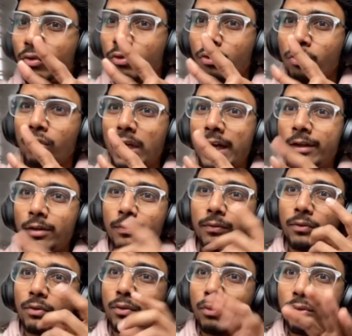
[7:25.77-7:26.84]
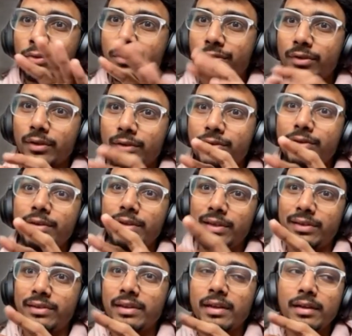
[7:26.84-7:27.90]
two kind of course structure
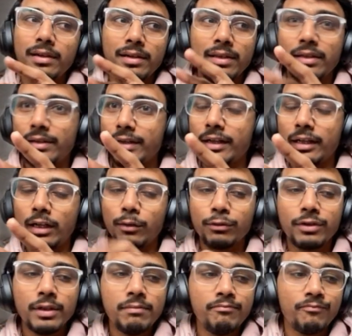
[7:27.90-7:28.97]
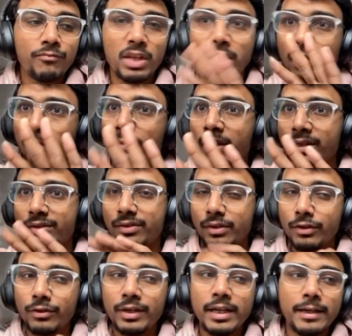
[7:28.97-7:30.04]
is there in the Dalhousie in the
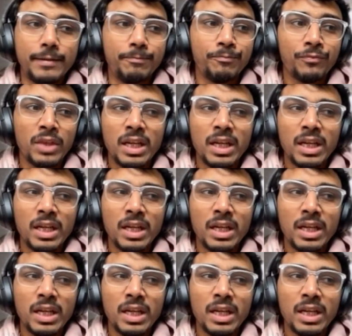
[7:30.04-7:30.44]
master, okay?